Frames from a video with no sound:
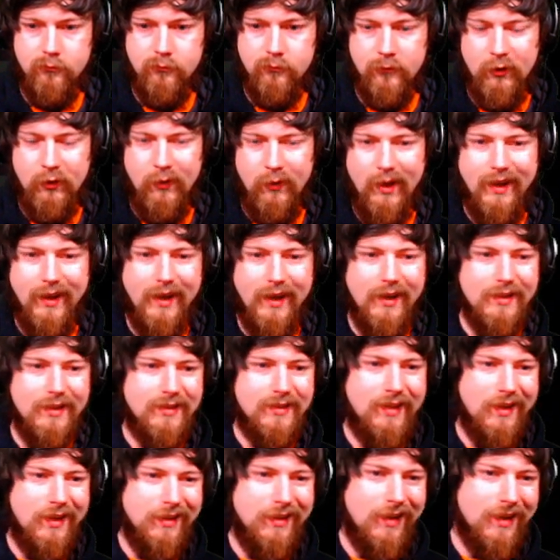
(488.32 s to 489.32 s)
Well, I gotta
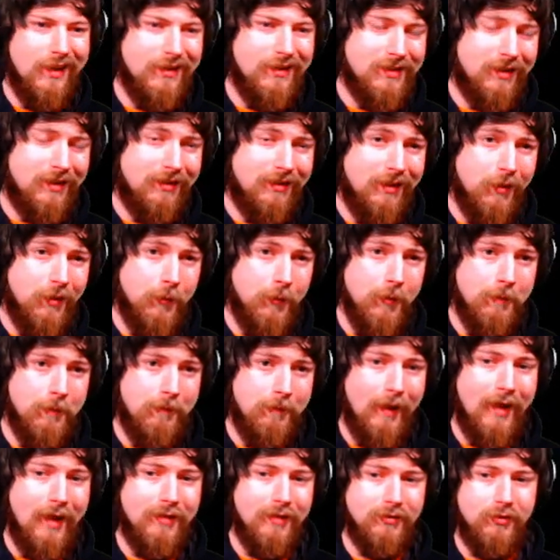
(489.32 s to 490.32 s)
say, guys, I think we're
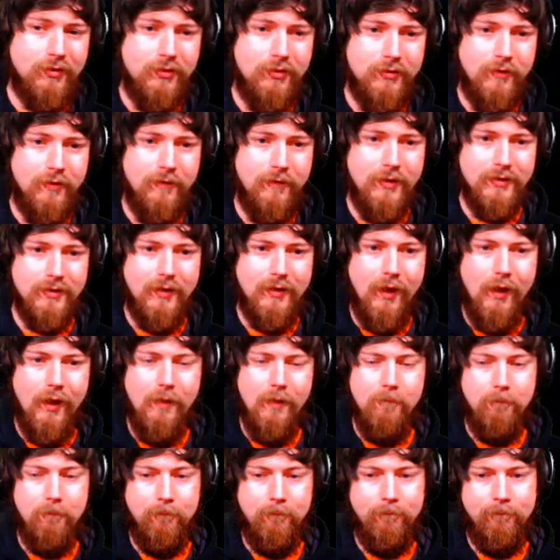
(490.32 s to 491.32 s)
masters of this
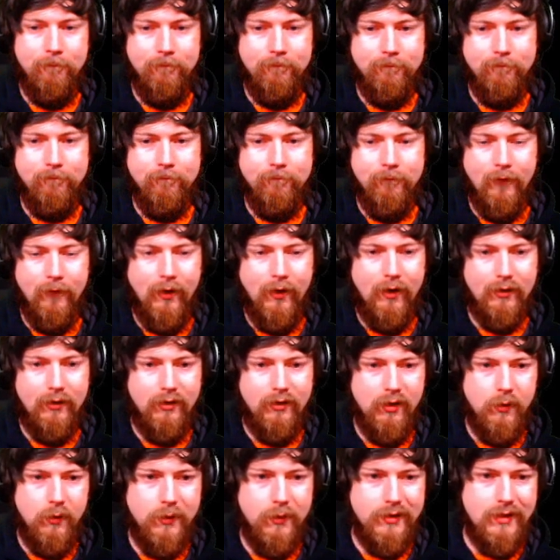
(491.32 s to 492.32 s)
game. I
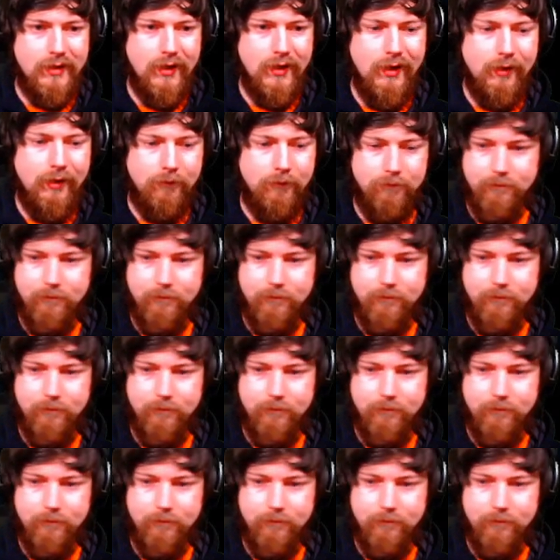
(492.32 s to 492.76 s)
think we did it.